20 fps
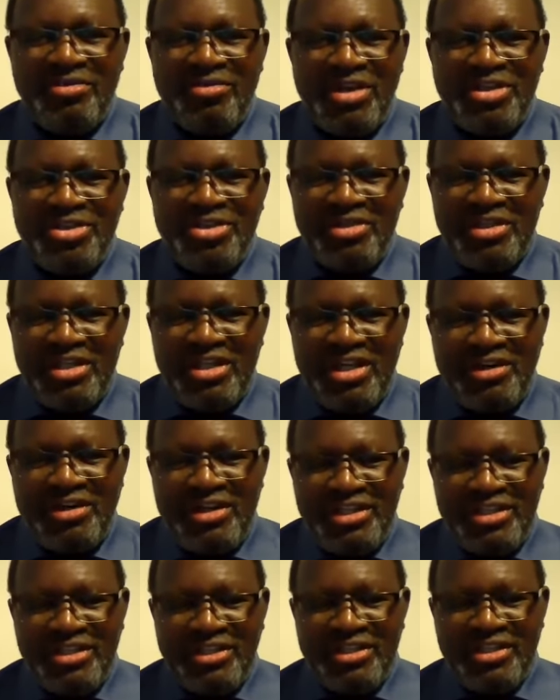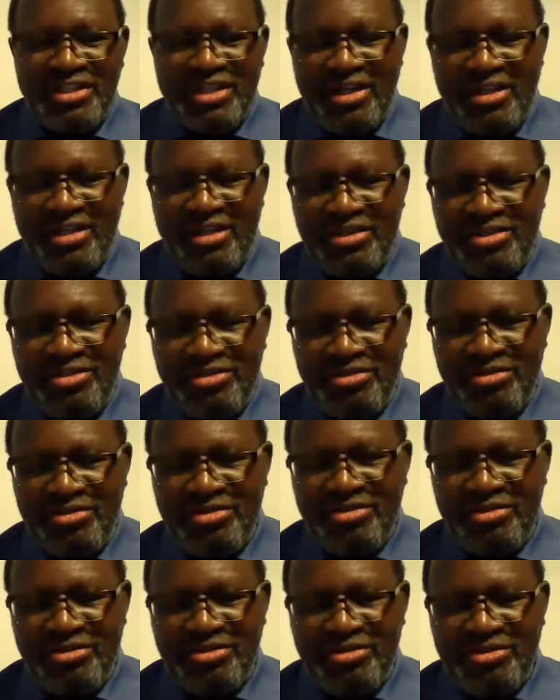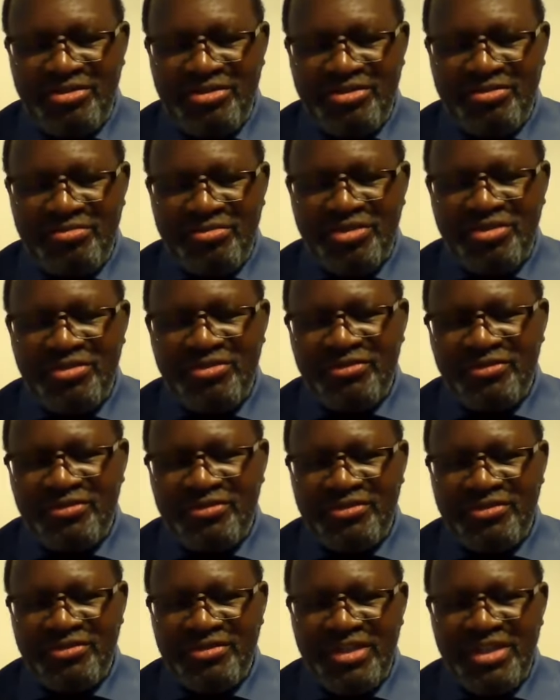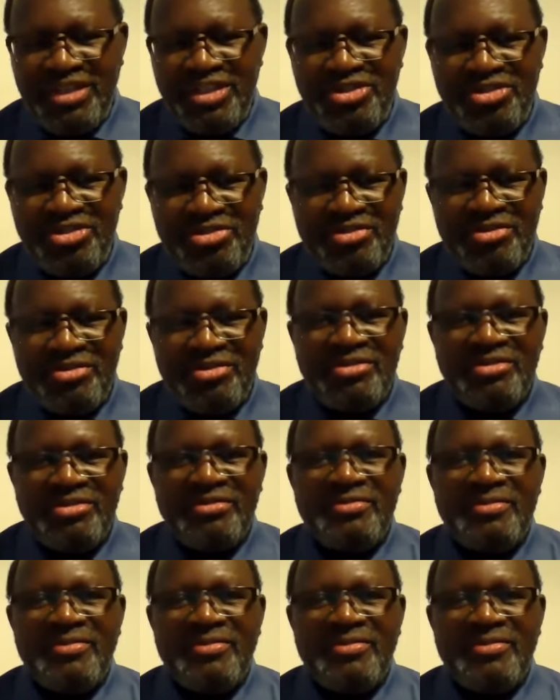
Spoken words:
want to encourage each other to move into,